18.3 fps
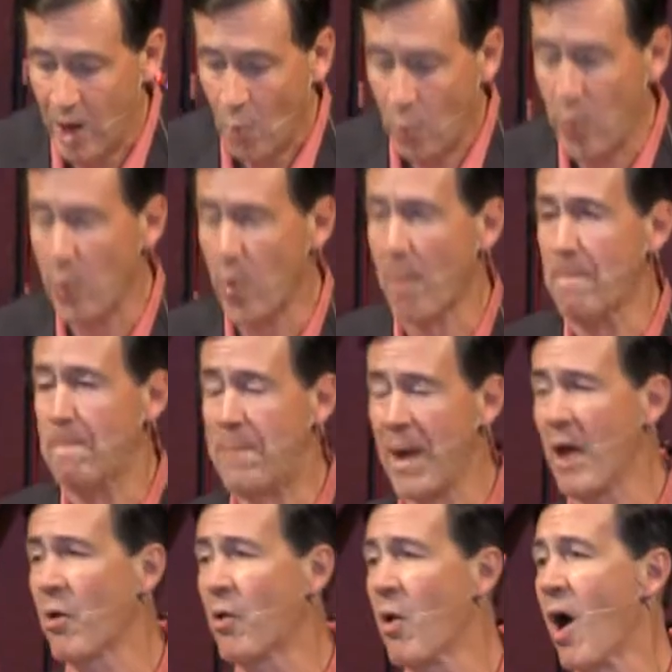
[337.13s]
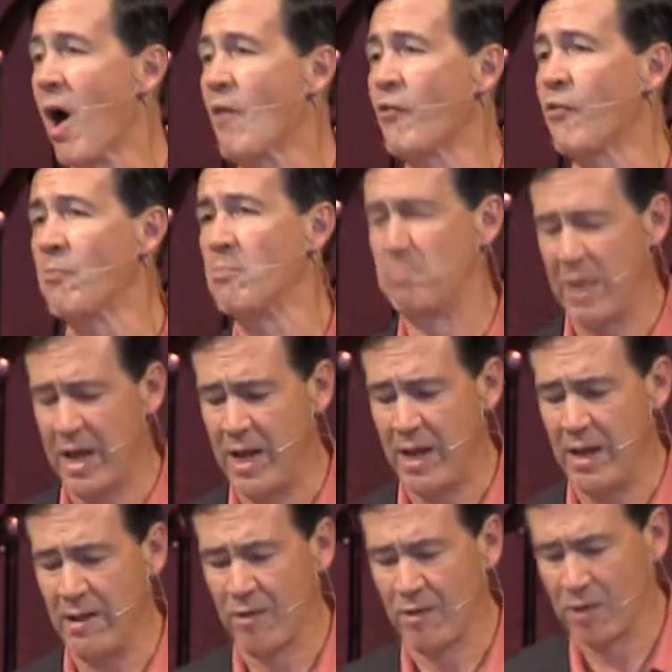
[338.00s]
We were better off
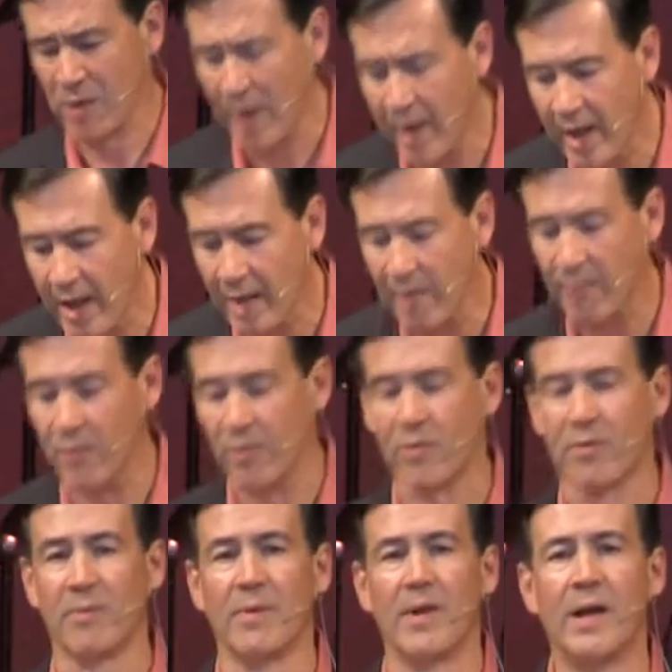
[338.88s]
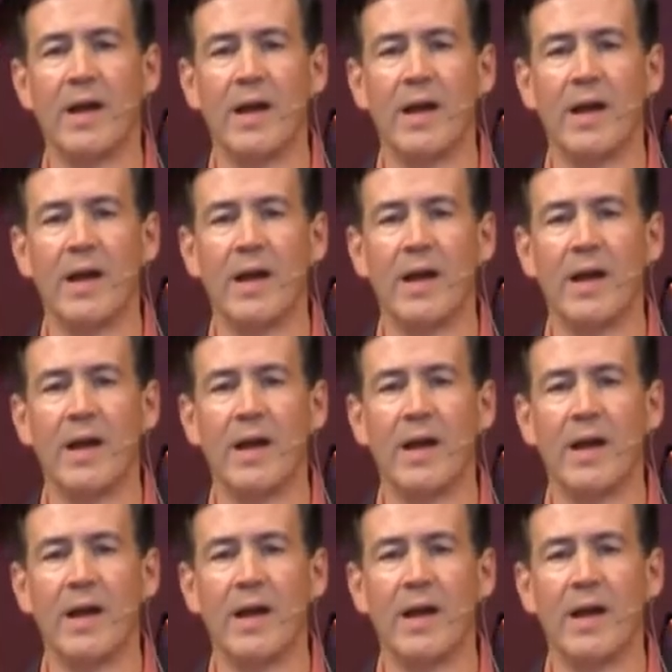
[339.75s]
being slaves.